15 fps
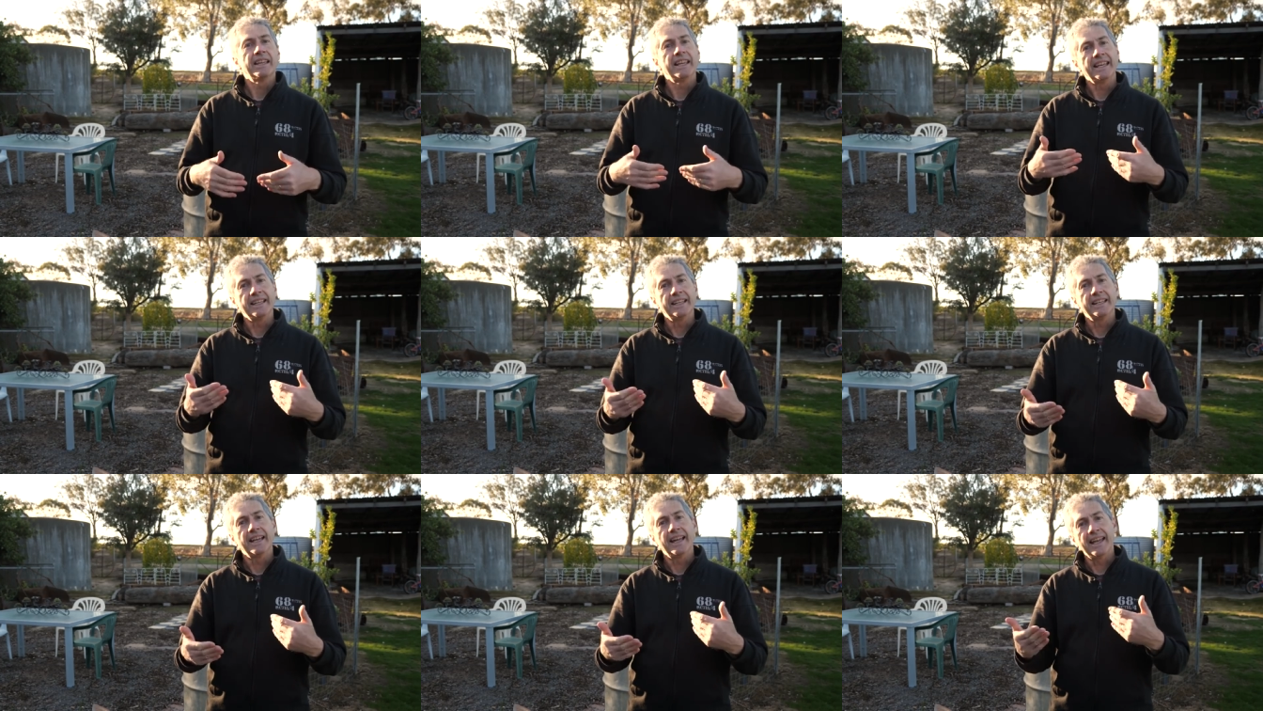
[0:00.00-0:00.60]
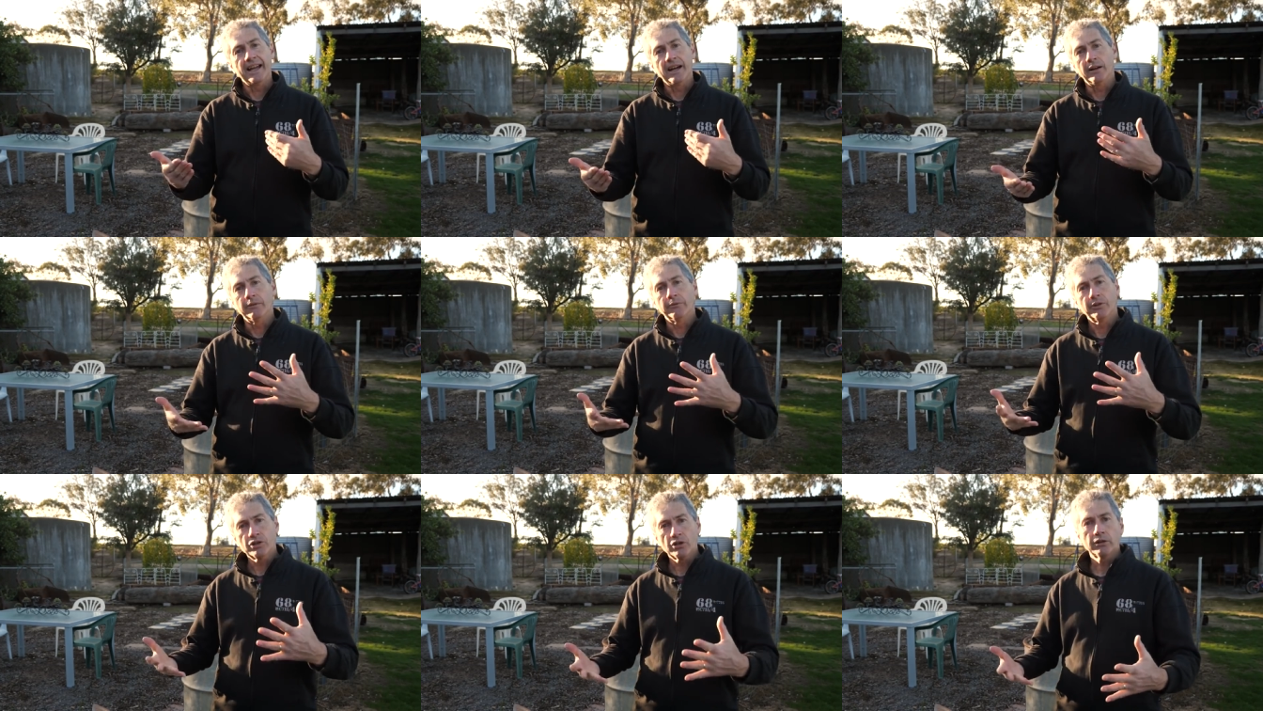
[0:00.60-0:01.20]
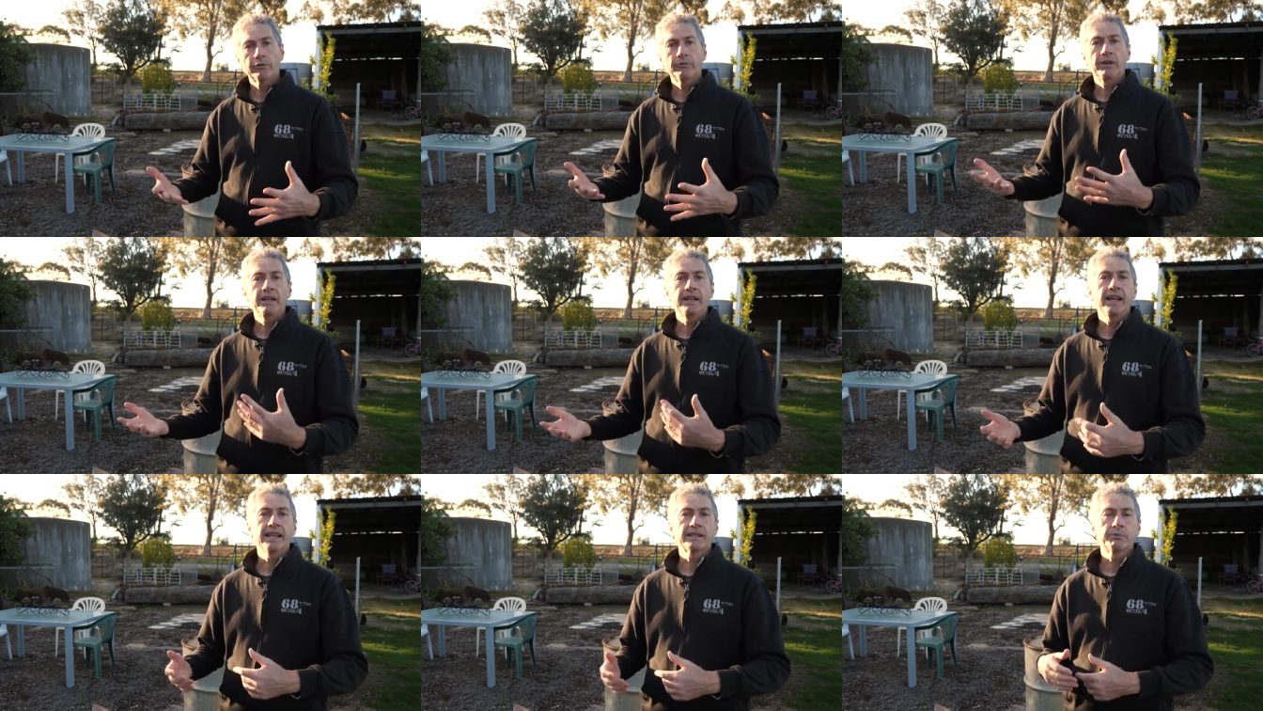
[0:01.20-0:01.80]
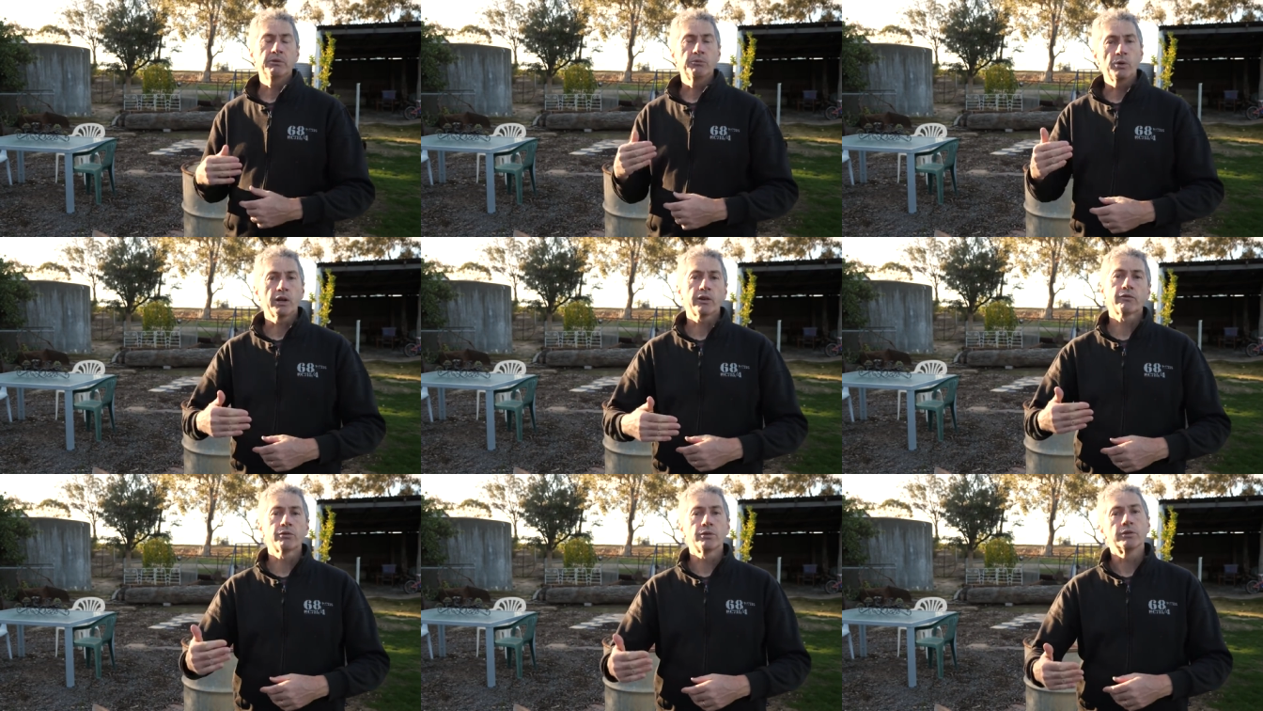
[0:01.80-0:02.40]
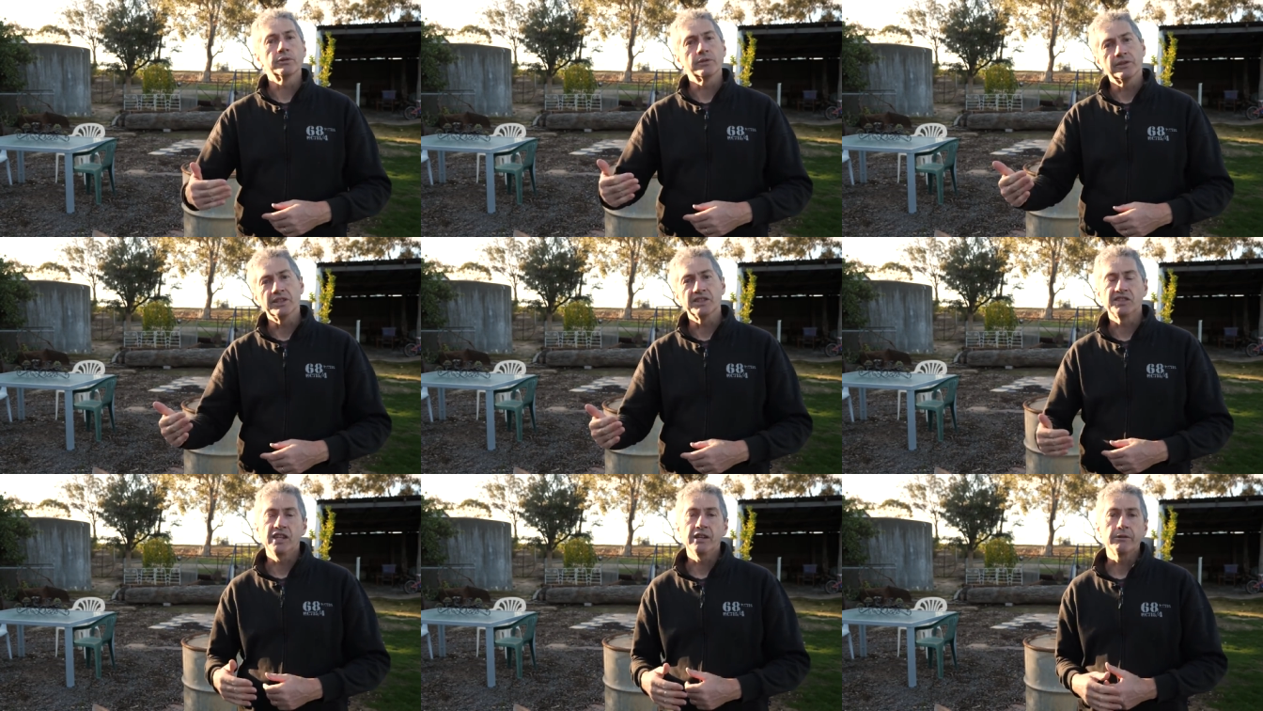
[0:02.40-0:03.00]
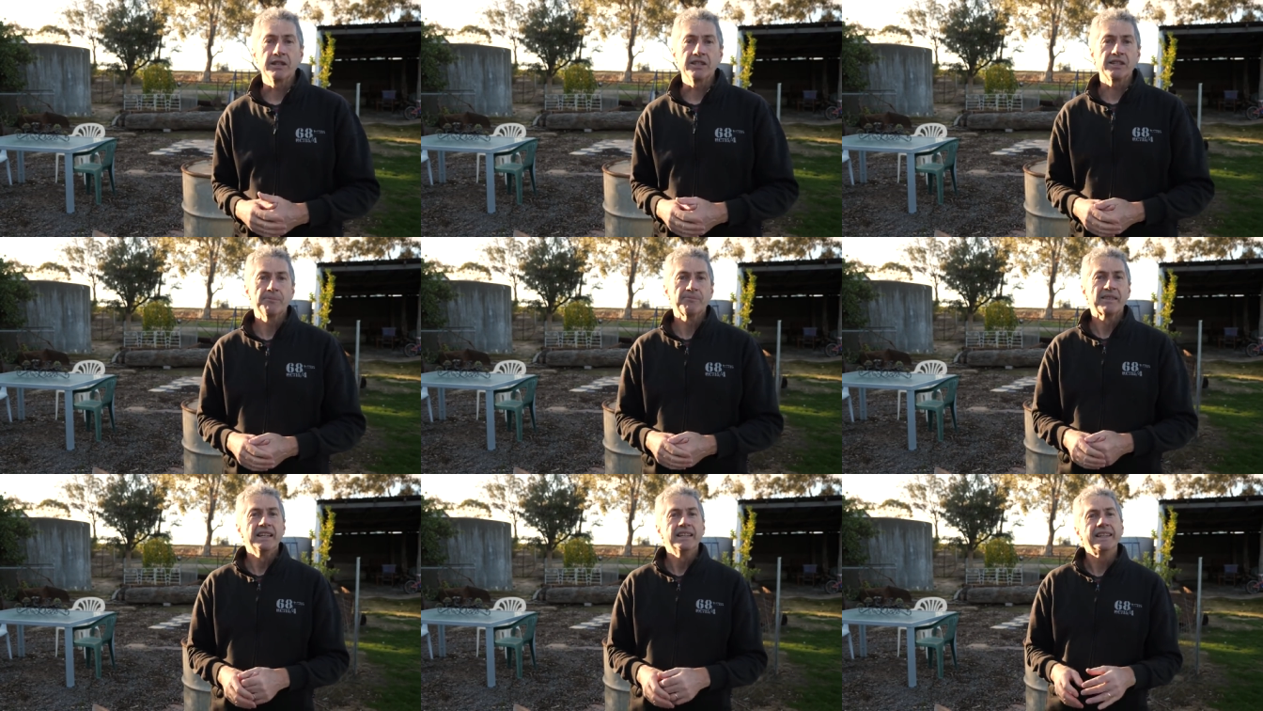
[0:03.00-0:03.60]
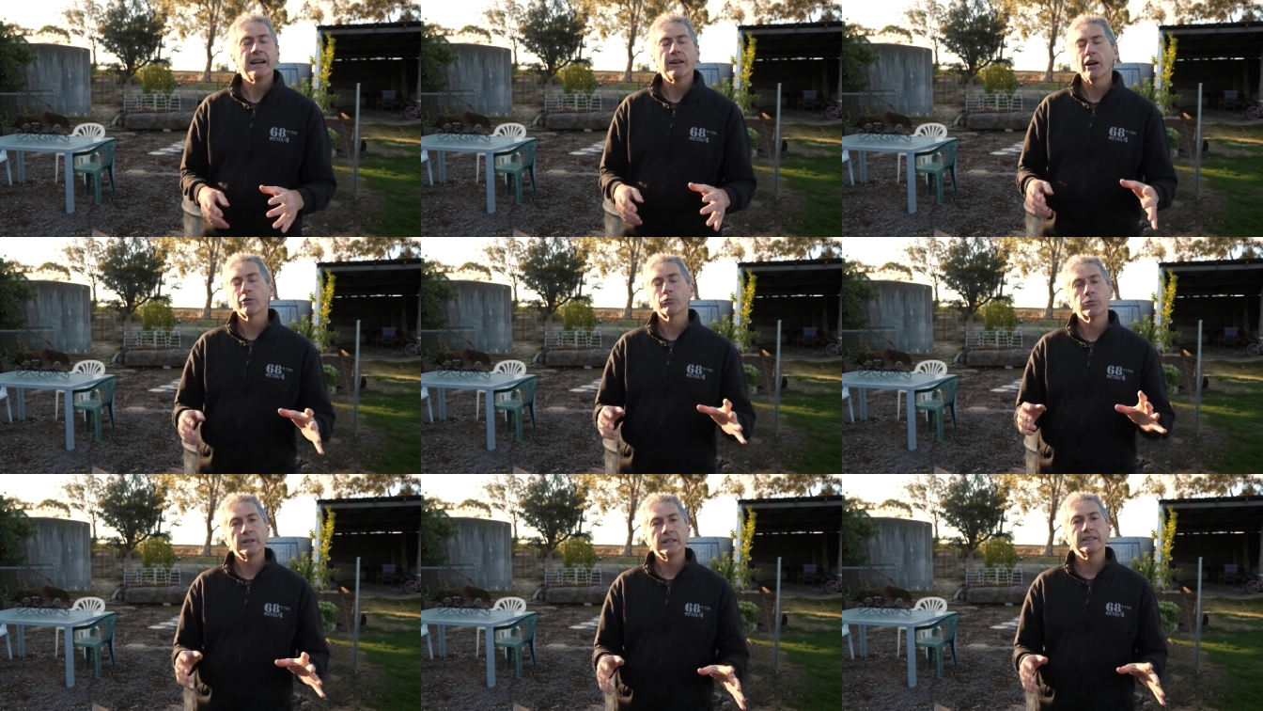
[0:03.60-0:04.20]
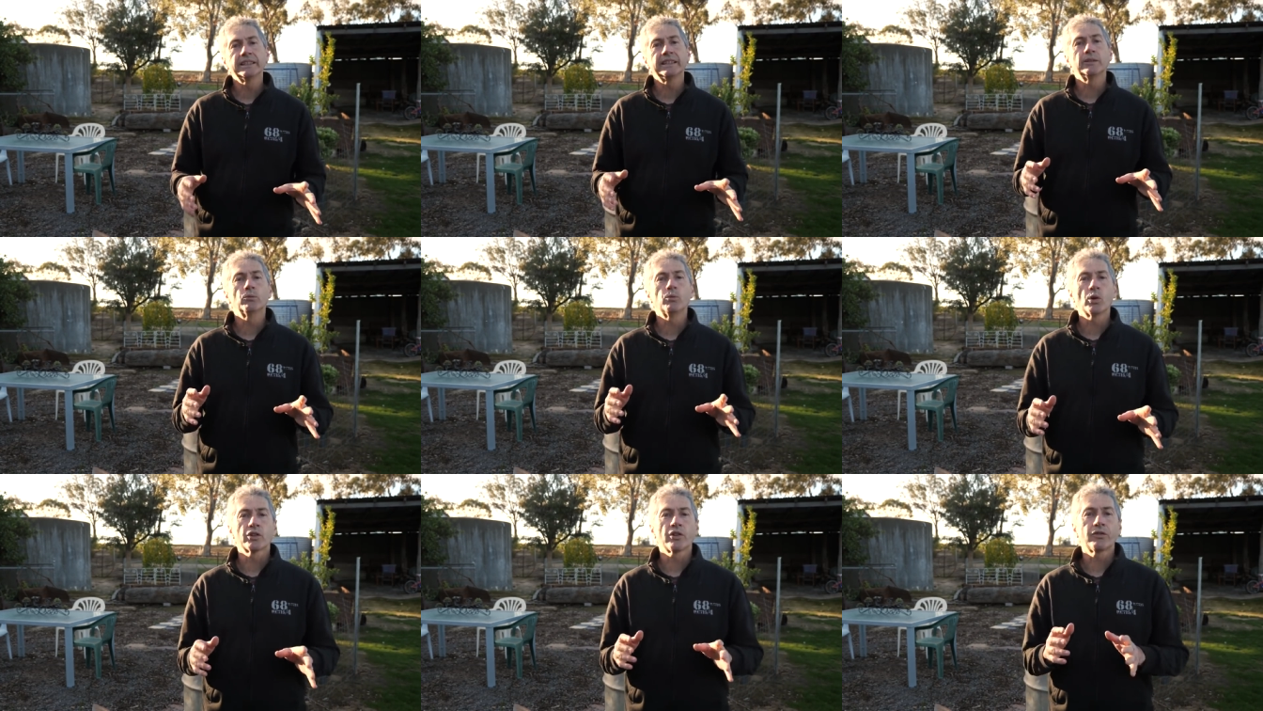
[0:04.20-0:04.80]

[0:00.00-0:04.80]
in our photography as we work through this series. Now, I really want to